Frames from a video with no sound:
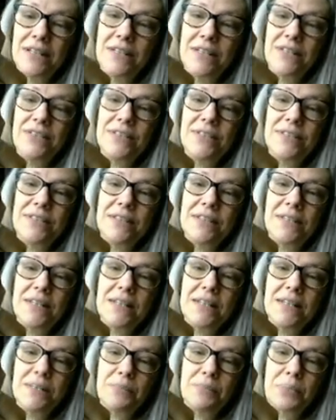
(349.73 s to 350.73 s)
you
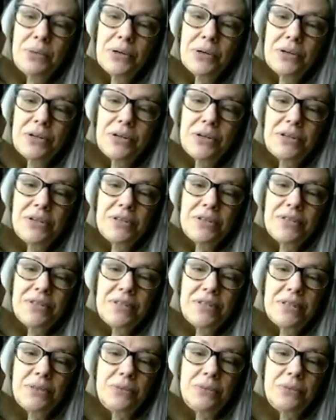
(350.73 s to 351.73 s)
see birds
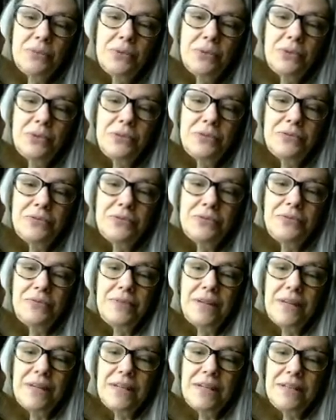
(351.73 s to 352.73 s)
and wolf
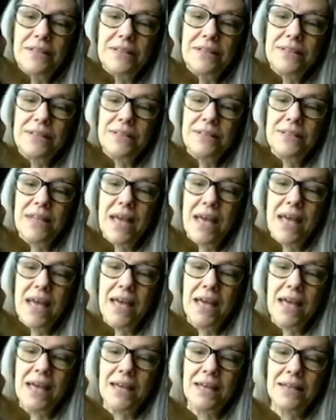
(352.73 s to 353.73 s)
and
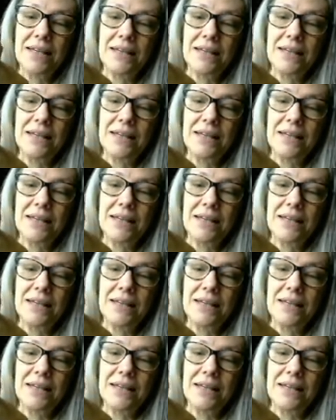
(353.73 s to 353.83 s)
stag.